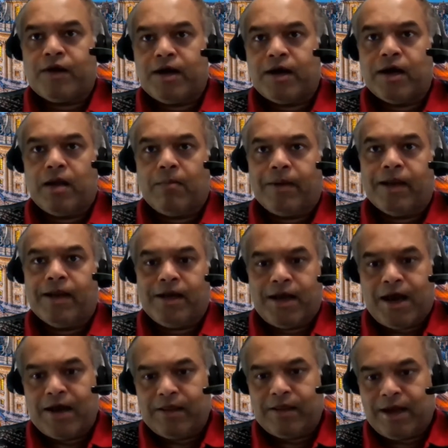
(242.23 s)
time and it
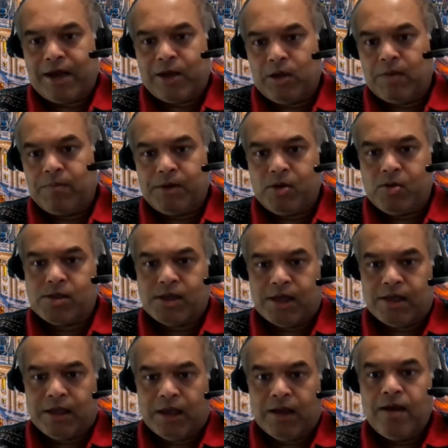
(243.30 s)
hasn't actually produced
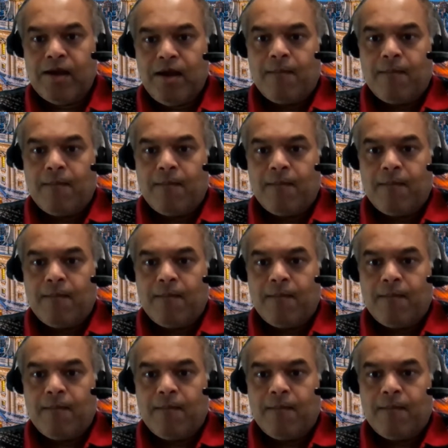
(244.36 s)
anything,